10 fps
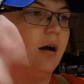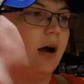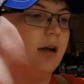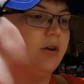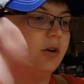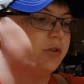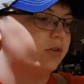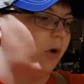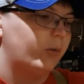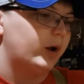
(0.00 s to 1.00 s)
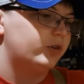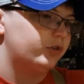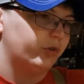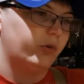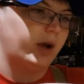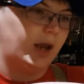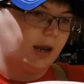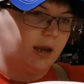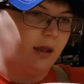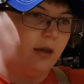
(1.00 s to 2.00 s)
I took so much joy
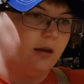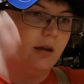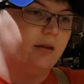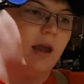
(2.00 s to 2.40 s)
in